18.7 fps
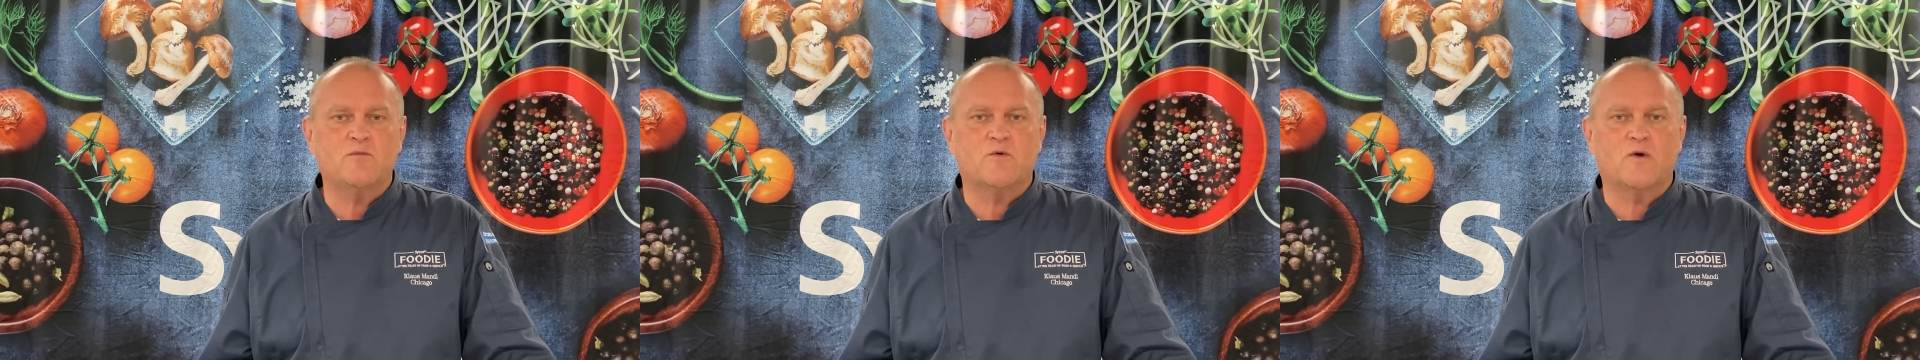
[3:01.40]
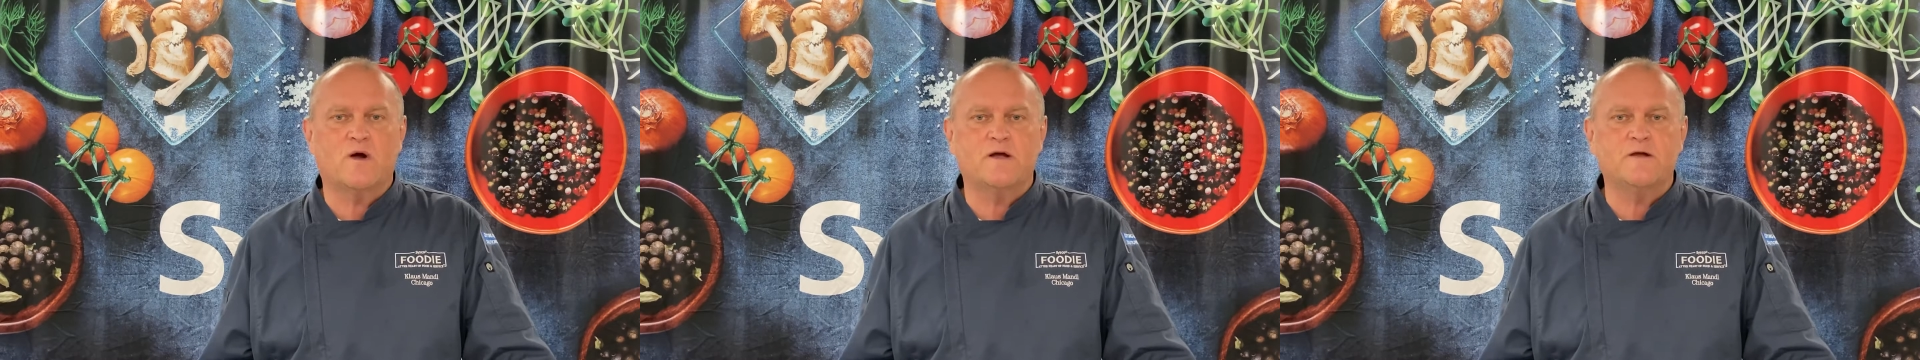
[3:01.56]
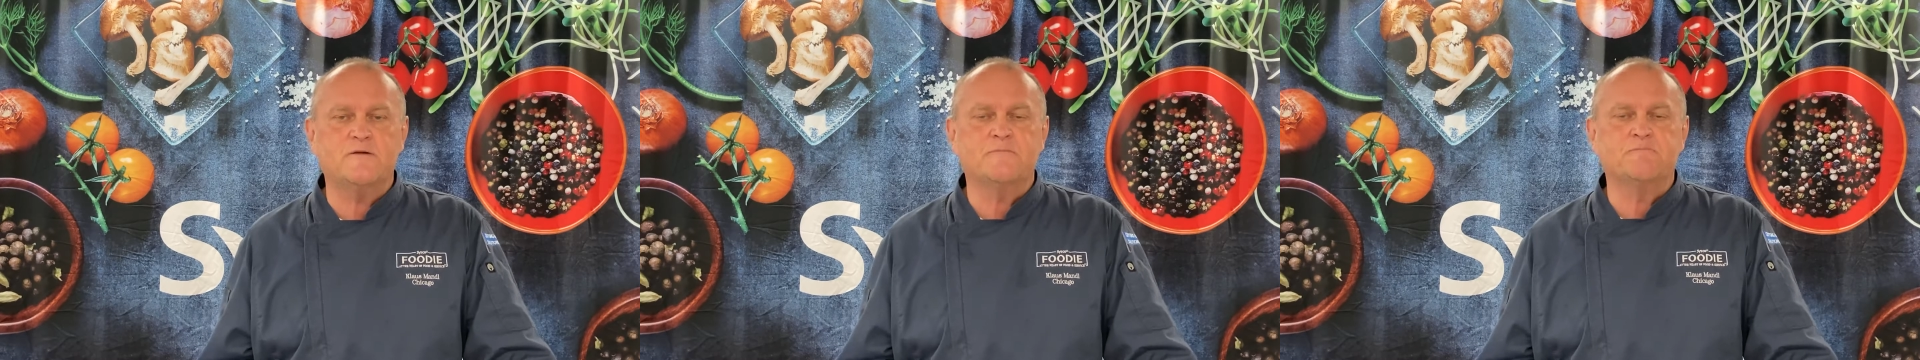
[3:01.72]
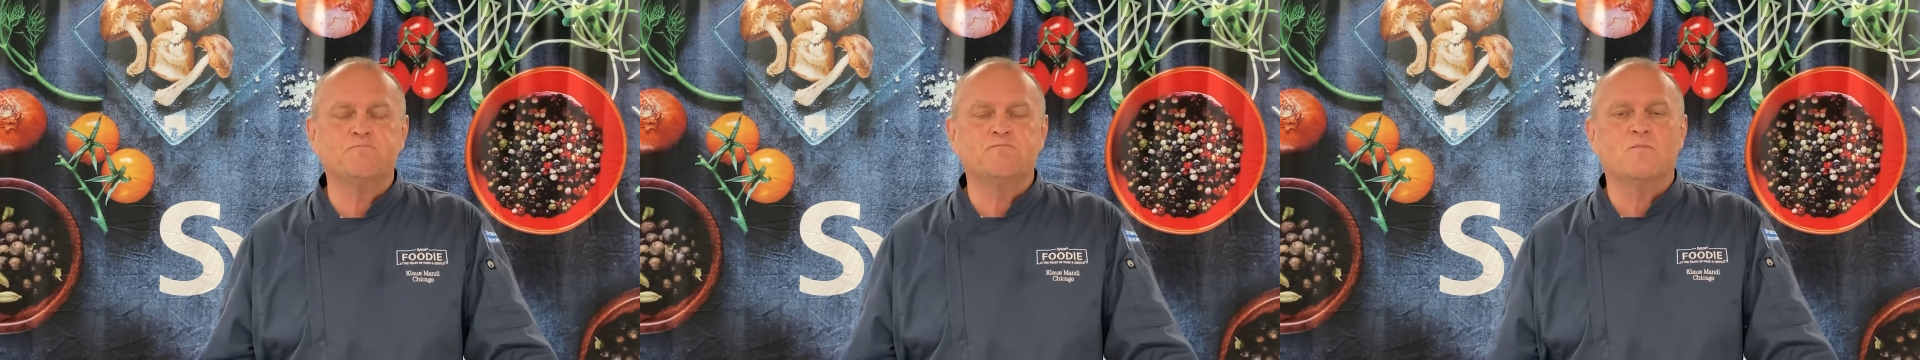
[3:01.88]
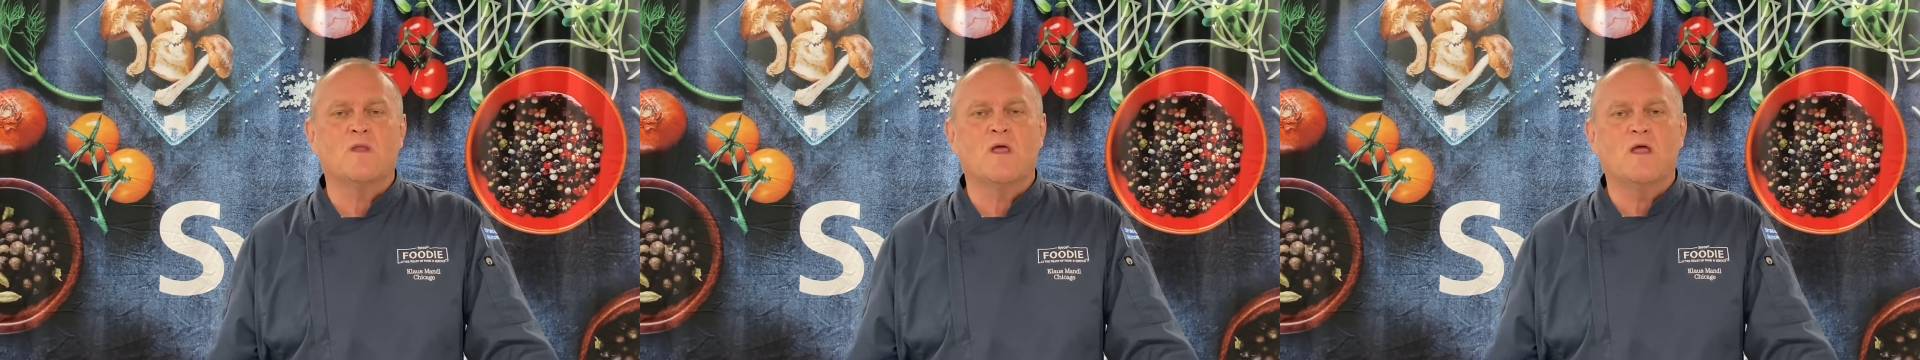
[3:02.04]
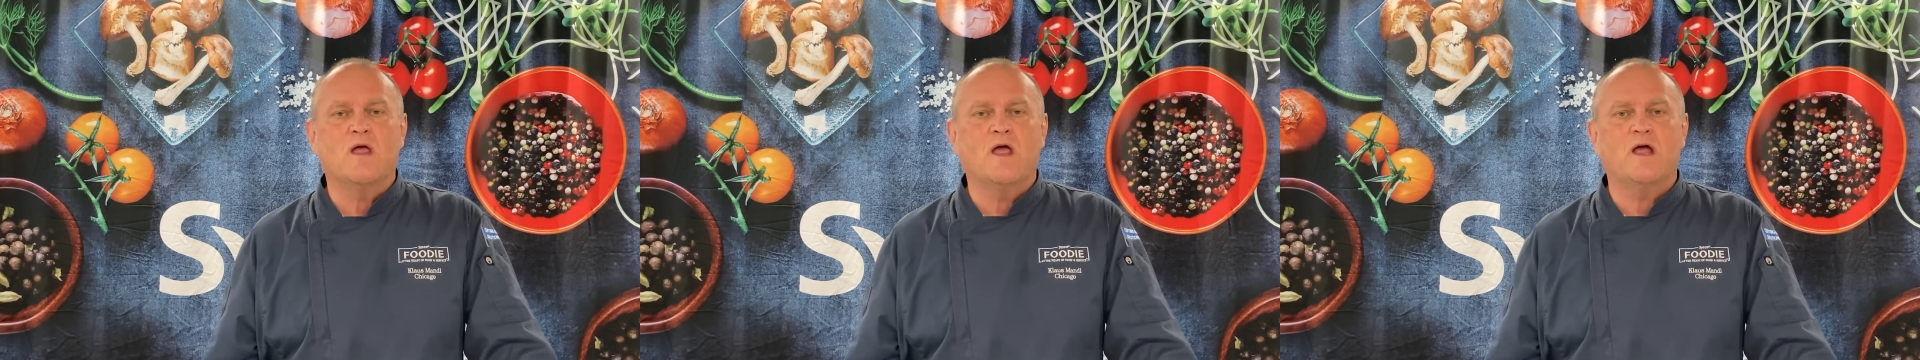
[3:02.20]
right?
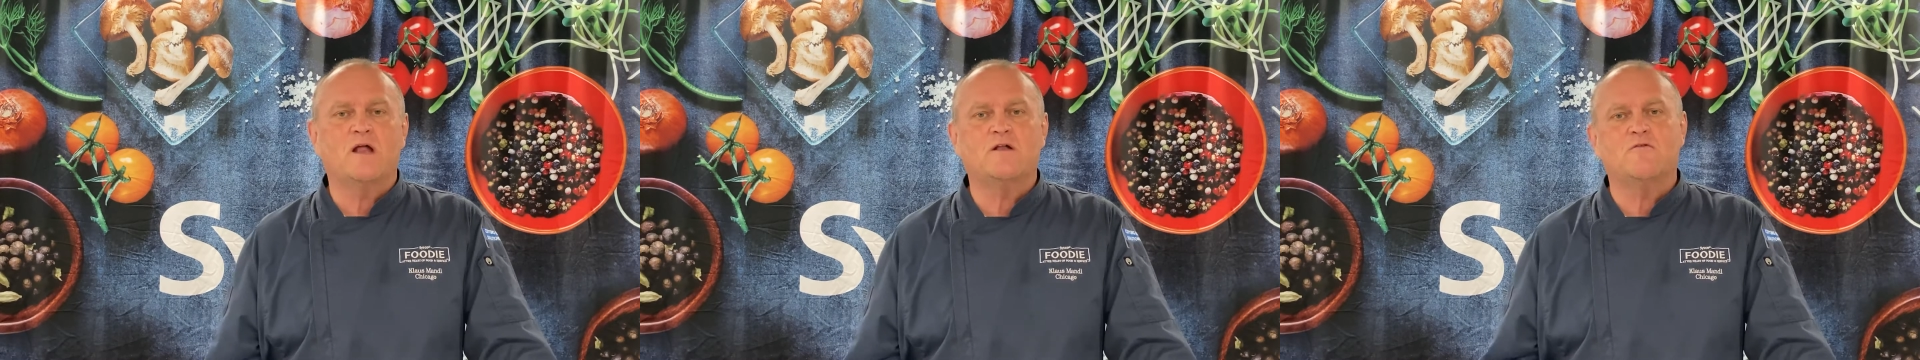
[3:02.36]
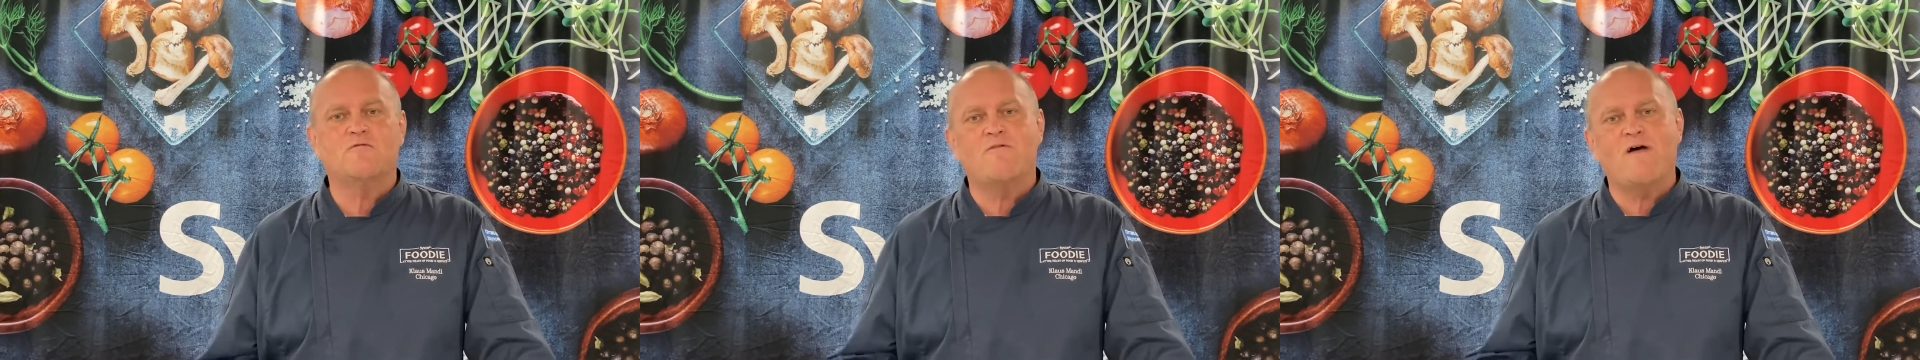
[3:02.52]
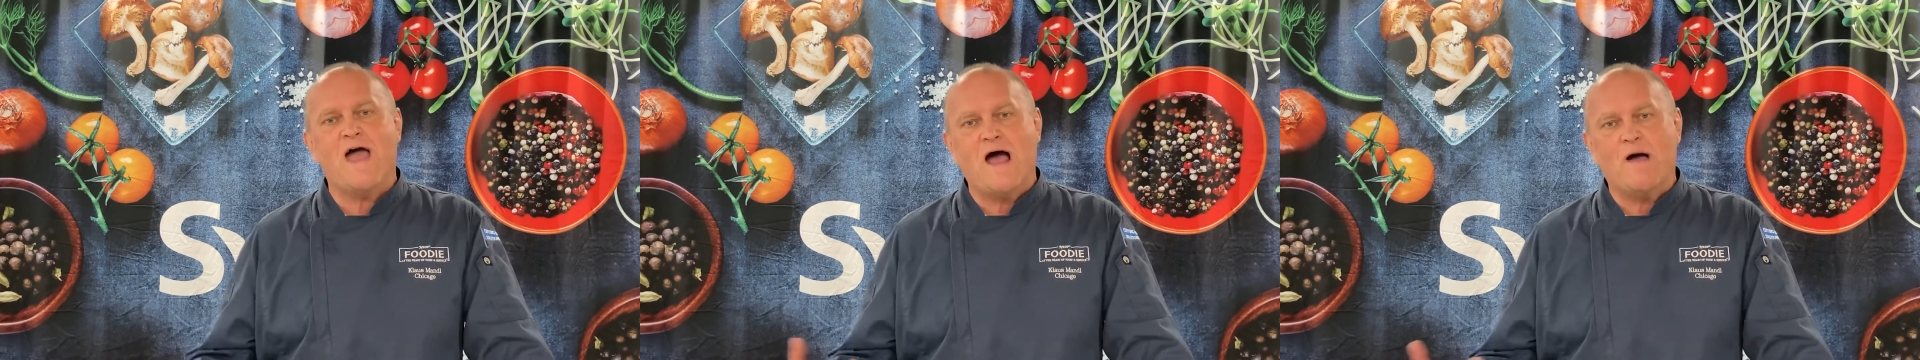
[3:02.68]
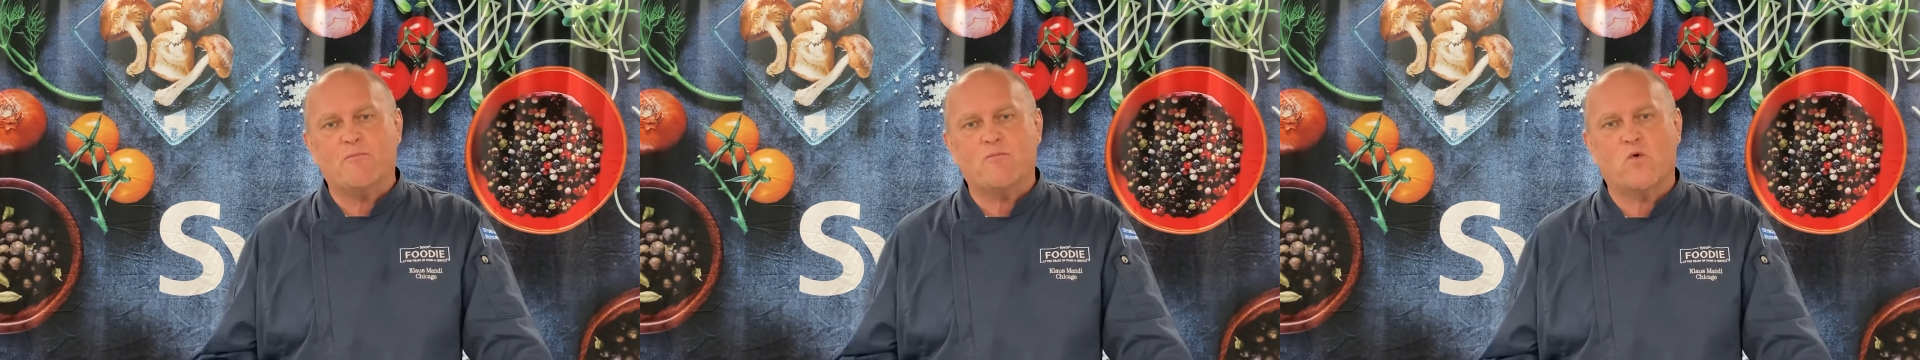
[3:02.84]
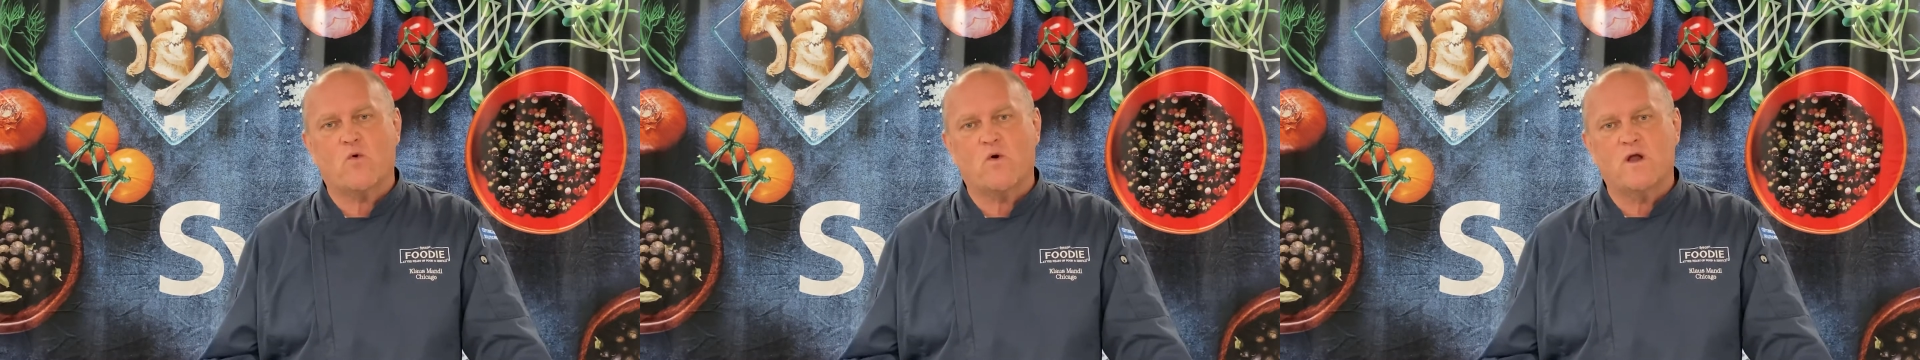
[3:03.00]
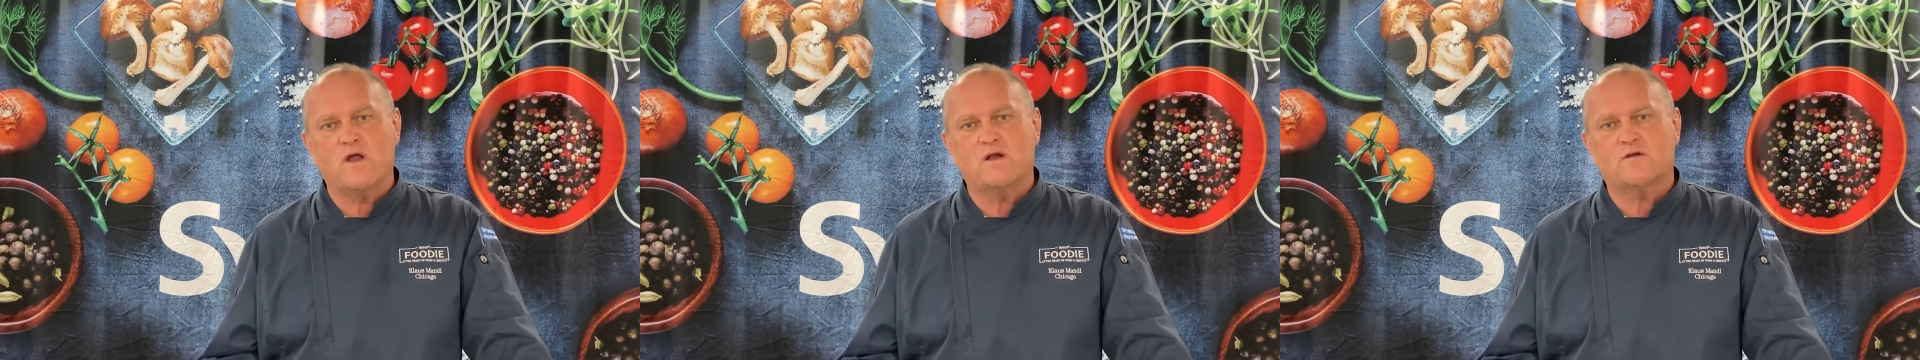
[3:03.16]
And
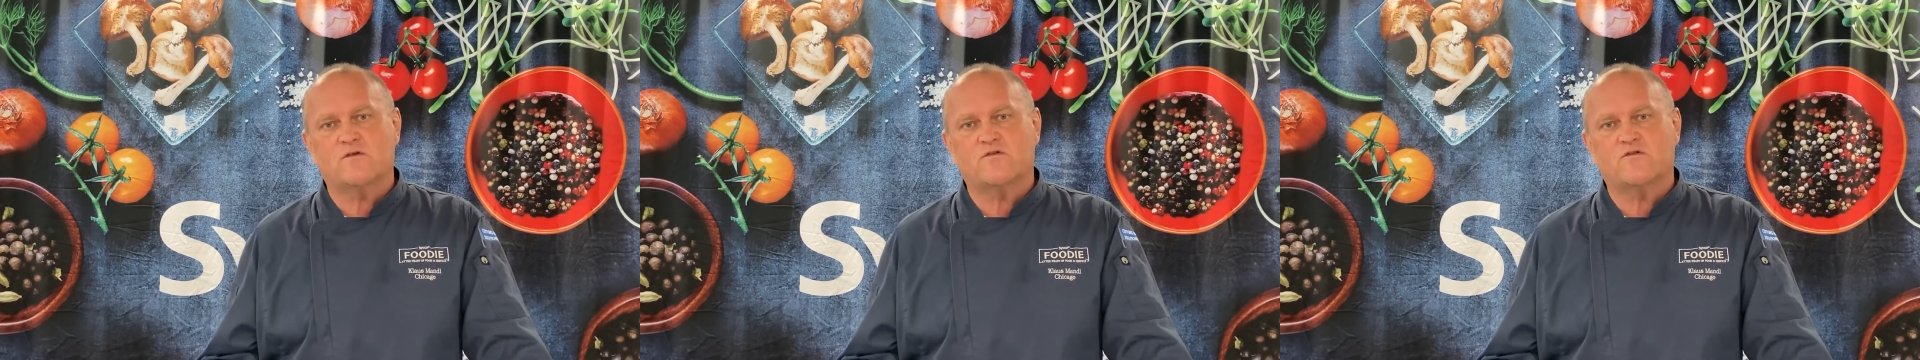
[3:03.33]
evaporate.